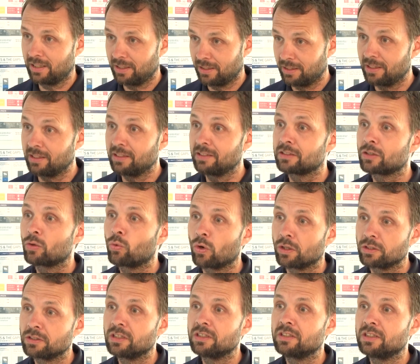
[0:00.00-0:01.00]
in these
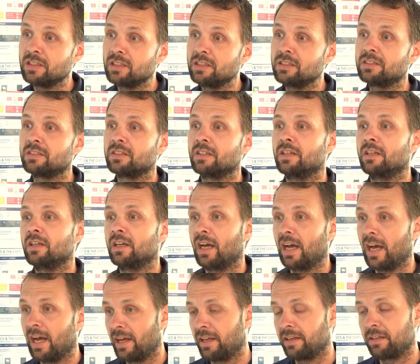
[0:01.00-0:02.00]
quantities
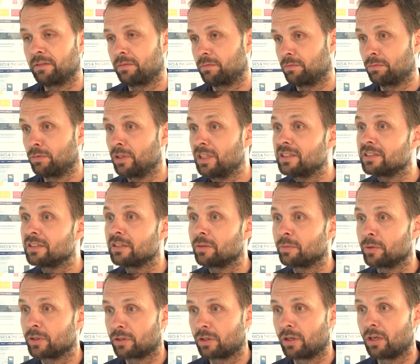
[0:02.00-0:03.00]
at a
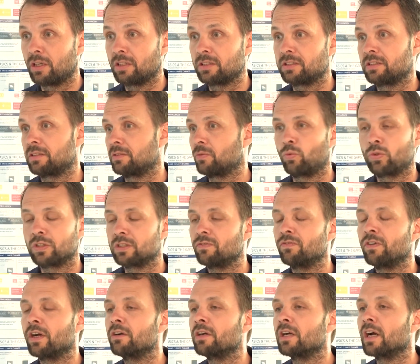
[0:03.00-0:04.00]
reasonable cost was
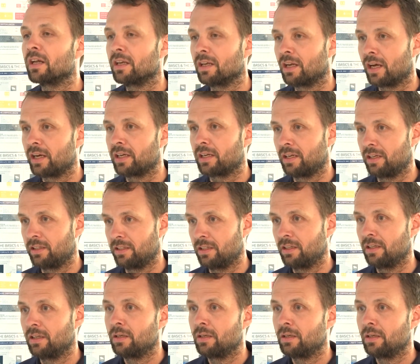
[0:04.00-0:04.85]
very unlikely.